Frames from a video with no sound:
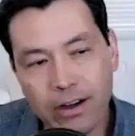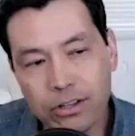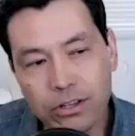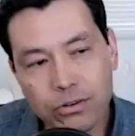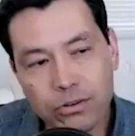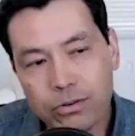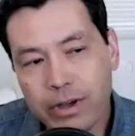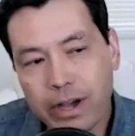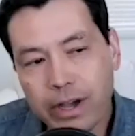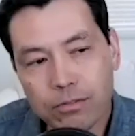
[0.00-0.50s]
do
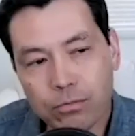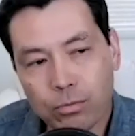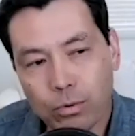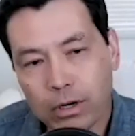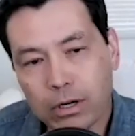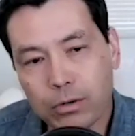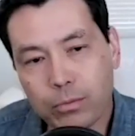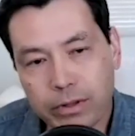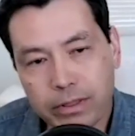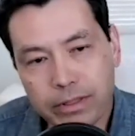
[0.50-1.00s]
you kind of
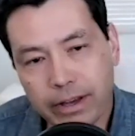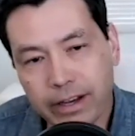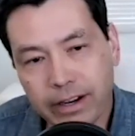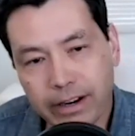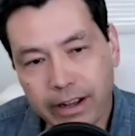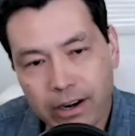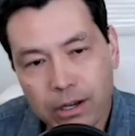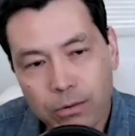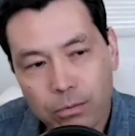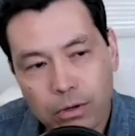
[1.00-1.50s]
work with that?
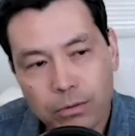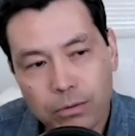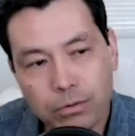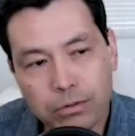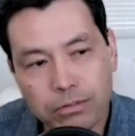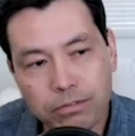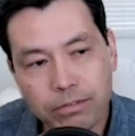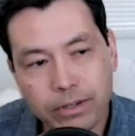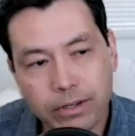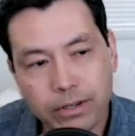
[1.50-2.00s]
How do you work with
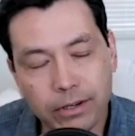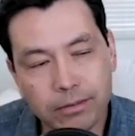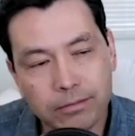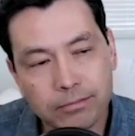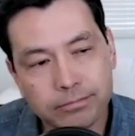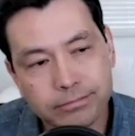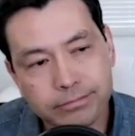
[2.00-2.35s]
fear?